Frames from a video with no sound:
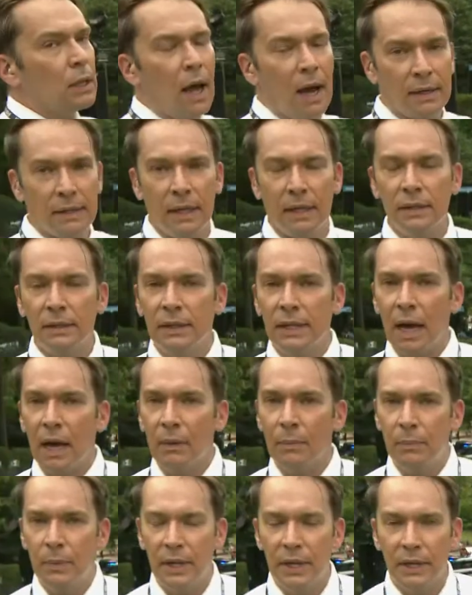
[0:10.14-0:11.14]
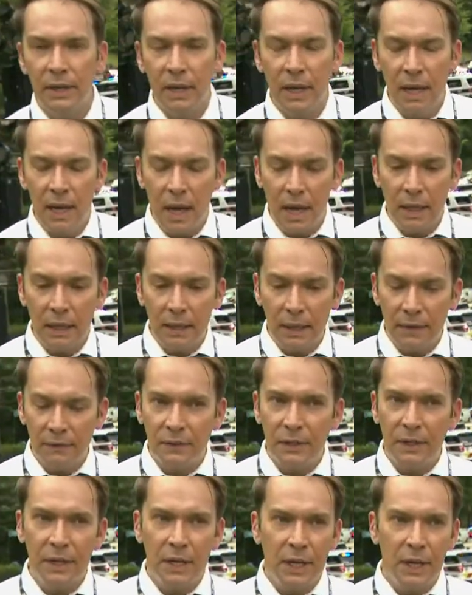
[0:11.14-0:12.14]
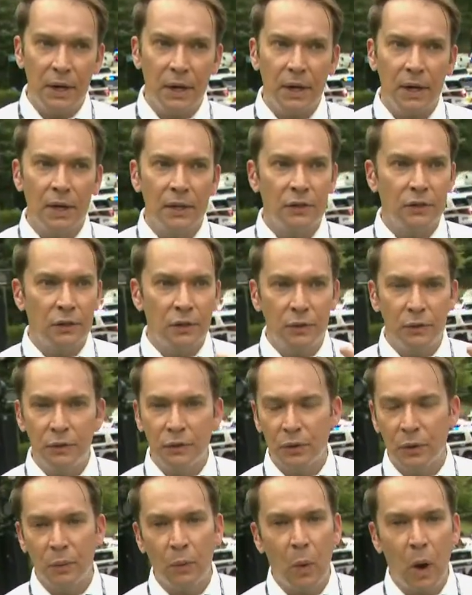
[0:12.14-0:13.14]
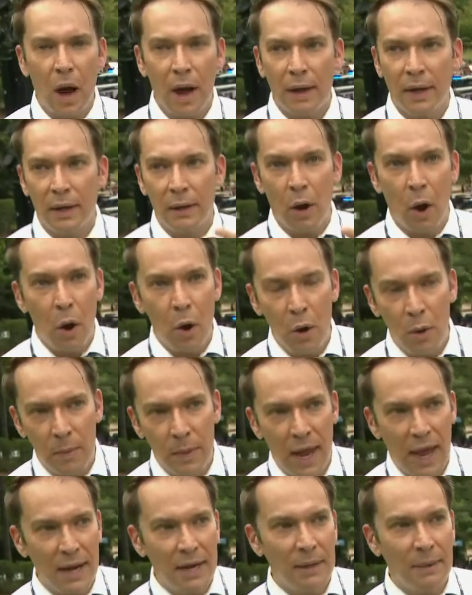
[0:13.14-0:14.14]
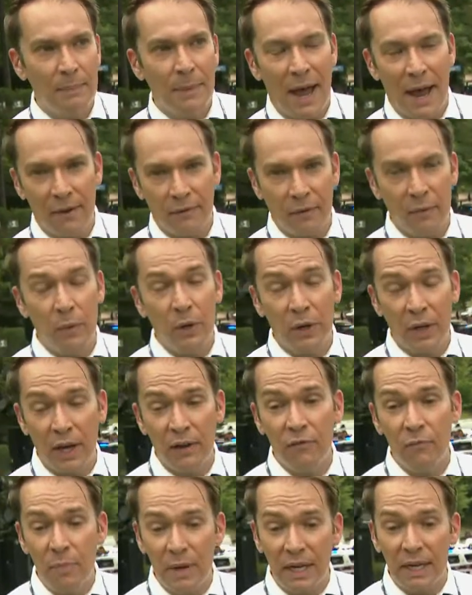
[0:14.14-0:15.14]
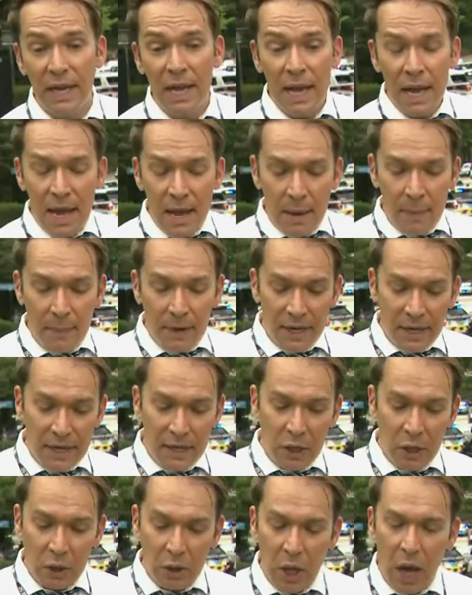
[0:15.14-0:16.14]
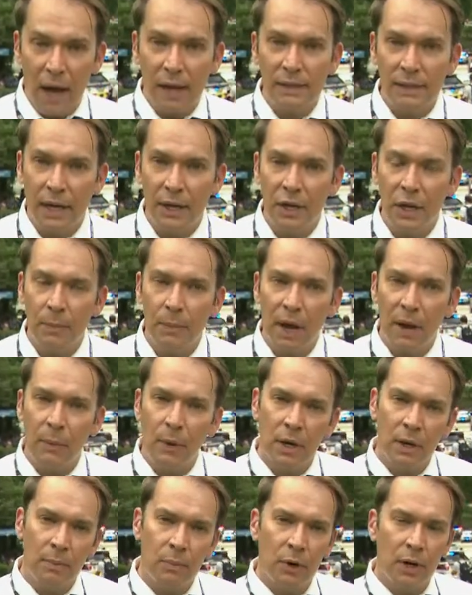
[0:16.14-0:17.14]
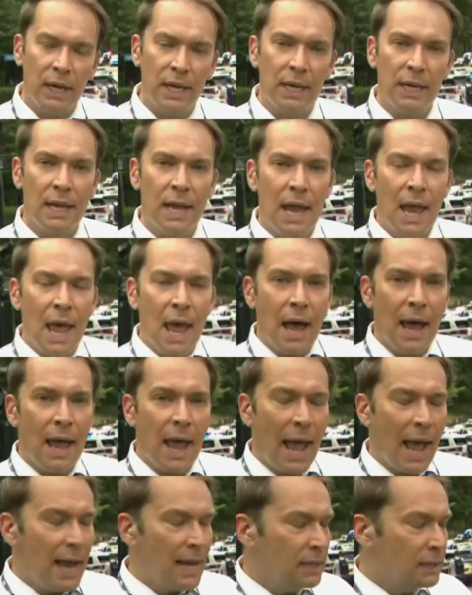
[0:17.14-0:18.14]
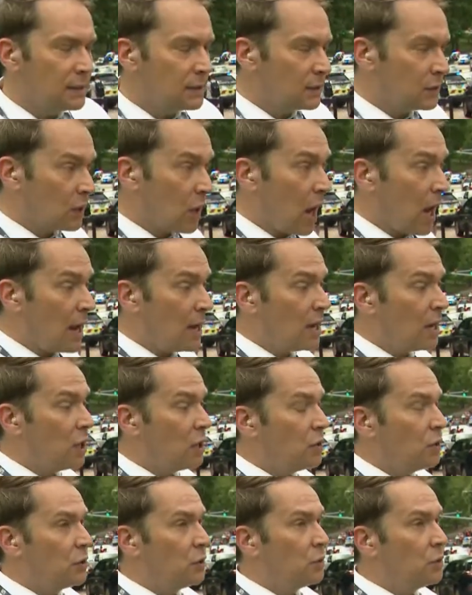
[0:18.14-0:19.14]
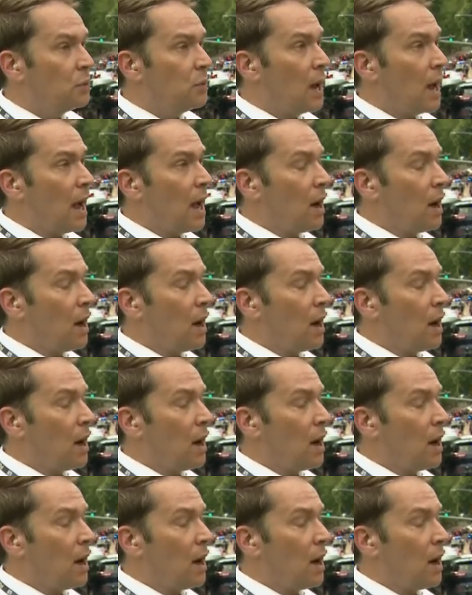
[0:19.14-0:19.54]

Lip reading: lockdown has now been lifted here. Students are walking home, heading back from where they've been in their lockdown here. But I want to bring in Aiden Scott. You